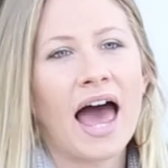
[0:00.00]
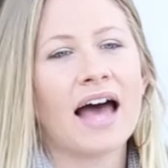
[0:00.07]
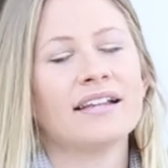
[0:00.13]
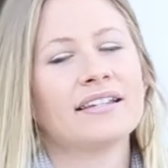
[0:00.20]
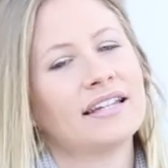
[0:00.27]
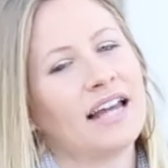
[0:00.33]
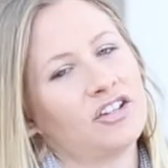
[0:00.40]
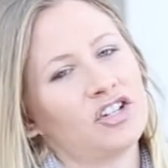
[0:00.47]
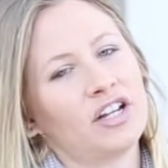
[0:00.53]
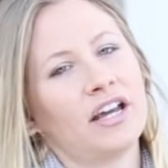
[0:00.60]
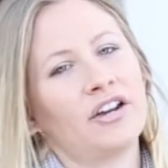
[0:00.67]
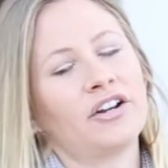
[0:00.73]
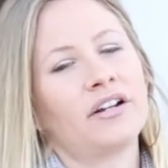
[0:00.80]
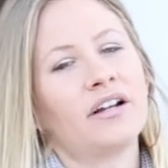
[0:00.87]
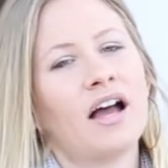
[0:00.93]
as an
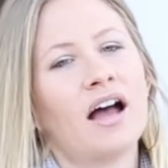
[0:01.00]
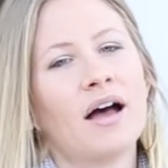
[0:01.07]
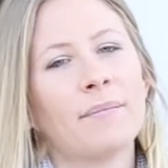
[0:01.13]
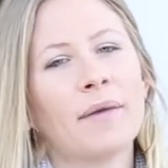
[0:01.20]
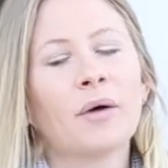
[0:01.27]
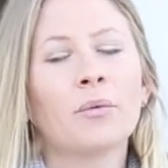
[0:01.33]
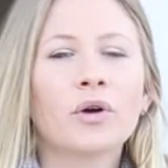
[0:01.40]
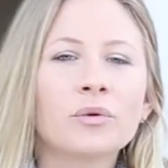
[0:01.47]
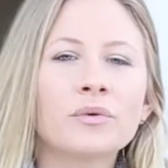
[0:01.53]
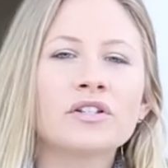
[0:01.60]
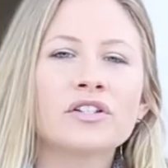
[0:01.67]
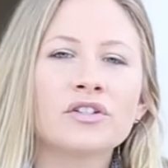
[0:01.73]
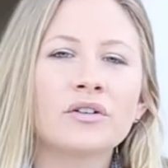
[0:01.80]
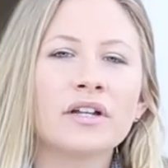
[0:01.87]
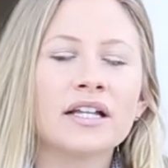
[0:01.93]
educator. Um, I work with
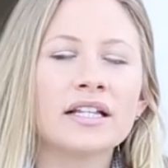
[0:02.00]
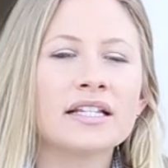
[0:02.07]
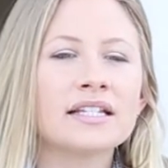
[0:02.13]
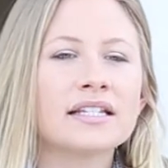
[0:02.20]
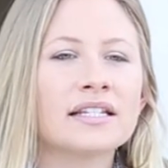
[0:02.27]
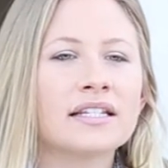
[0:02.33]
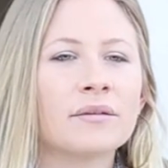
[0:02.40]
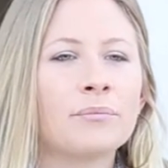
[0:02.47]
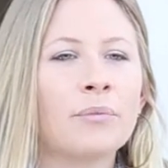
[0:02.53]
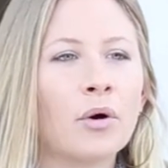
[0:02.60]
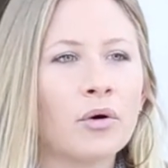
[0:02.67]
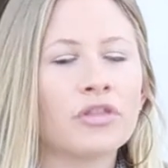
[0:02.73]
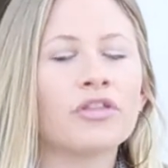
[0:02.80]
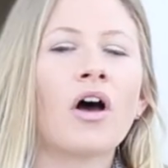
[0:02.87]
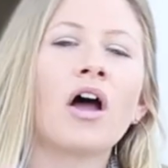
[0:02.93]
students
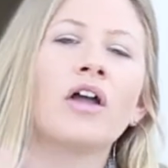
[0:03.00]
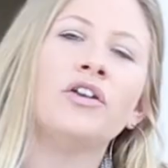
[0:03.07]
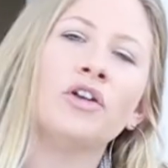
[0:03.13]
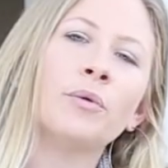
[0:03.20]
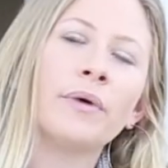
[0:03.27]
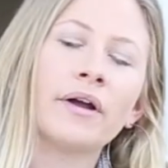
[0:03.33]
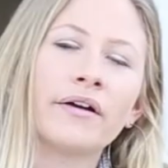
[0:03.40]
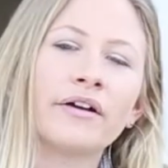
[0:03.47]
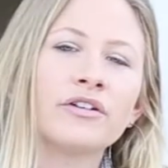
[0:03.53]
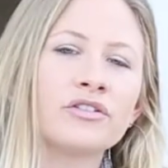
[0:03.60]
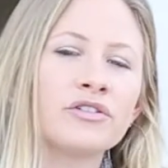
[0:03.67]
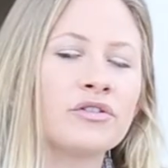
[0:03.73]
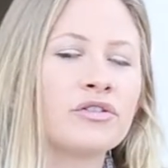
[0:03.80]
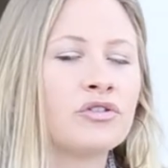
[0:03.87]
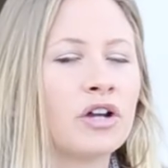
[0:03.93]
both on No
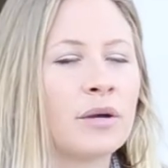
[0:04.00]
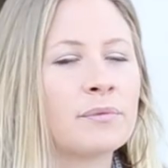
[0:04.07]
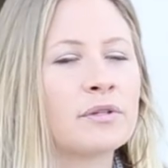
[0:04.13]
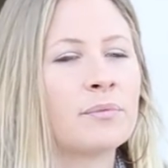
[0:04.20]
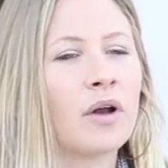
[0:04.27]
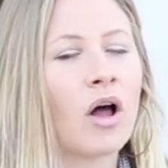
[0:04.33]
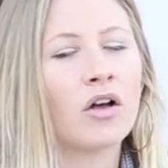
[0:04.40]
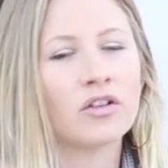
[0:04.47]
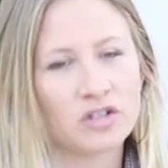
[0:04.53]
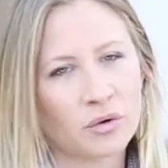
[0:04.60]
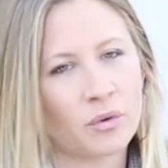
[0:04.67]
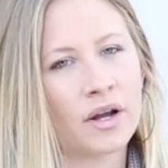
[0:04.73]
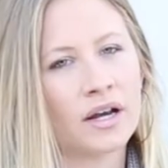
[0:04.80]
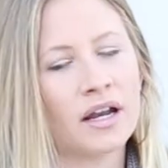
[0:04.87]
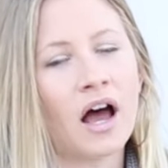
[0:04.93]
Barriers Youth Trips, but also
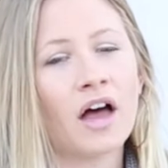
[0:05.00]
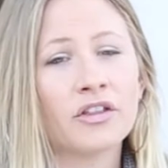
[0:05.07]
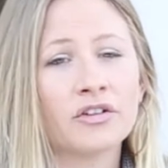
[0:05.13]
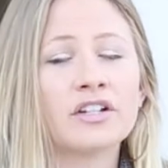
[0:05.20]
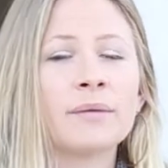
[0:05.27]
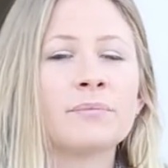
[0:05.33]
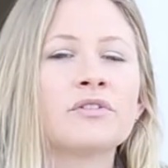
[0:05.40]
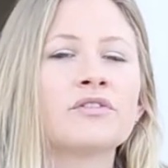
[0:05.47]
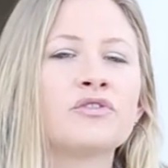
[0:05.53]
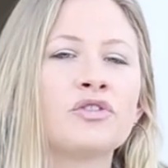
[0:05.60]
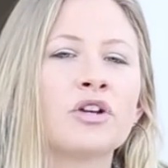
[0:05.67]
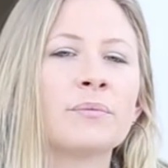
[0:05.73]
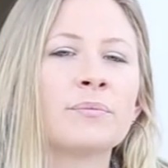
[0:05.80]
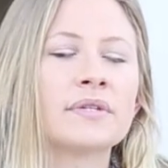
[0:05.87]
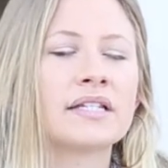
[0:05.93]
on other types of
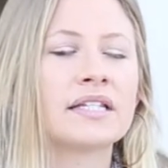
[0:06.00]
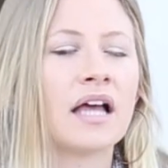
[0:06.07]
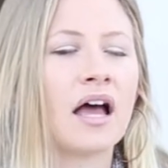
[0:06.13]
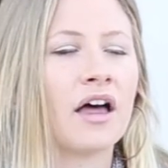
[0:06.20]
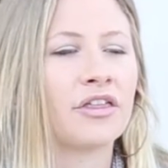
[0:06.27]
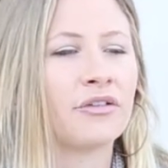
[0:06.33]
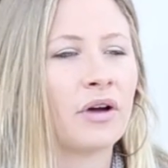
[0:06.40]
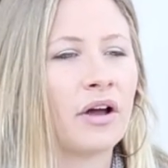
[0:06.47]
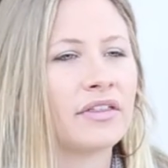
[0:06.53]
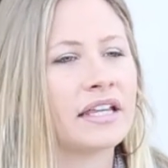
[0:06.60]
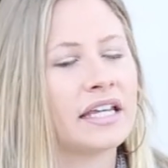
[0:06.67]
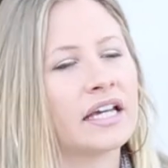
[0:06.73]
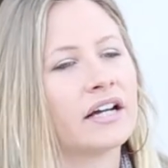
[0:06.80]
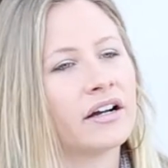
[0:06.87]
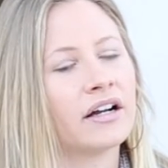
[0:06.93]
trips uh, throughout the
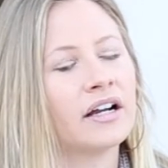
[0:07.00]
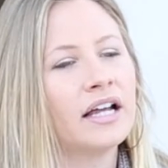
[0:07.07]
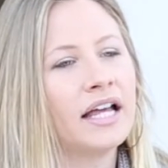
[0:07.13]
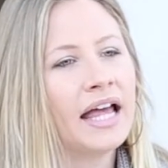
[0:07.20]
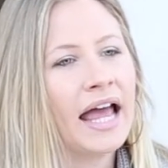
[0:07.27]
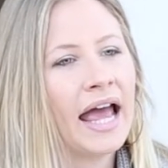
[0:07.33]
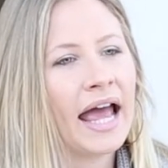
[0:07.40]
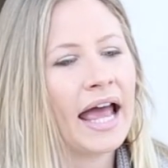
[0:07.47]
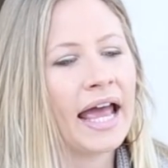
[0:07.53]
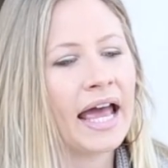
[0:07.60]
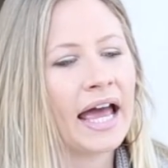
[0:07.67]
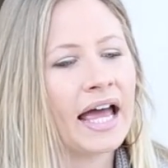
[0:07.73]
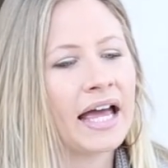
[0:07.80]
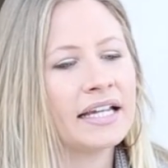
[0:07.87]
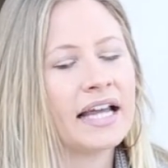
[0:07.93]
year
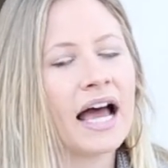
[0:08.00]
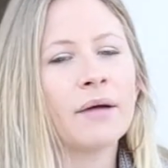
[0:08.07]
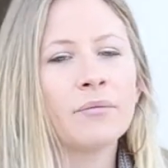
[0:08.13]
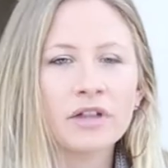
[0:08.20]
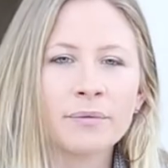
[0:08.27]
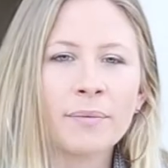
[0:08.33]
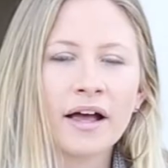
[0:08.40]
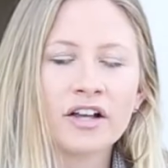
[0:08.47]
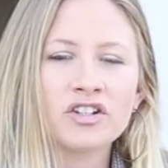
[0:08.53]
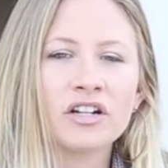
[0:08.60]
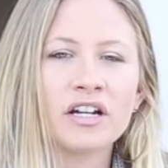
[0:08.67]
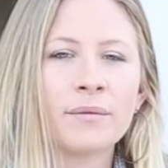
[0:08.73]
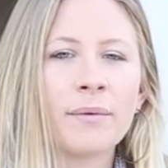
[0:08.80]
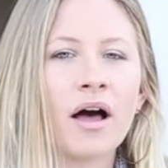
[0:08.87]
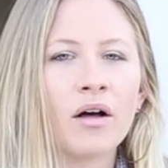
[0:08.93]
and I'm really
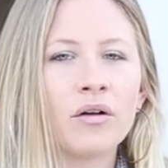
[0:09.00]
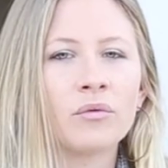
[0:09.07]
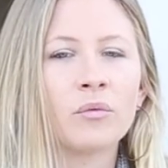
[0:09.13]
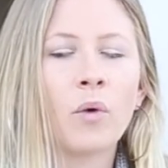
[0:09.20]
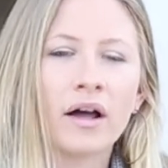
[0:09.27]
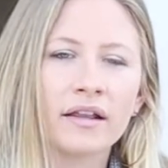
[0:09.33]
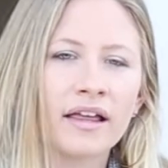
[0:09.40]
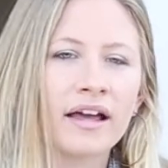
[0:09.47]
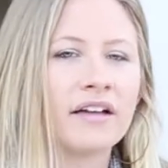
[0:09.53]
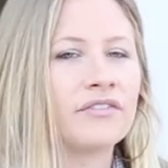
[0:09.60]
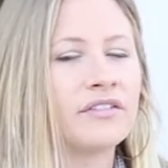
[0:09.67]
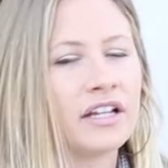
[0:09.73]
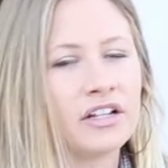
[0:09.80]
passionate about wildlife,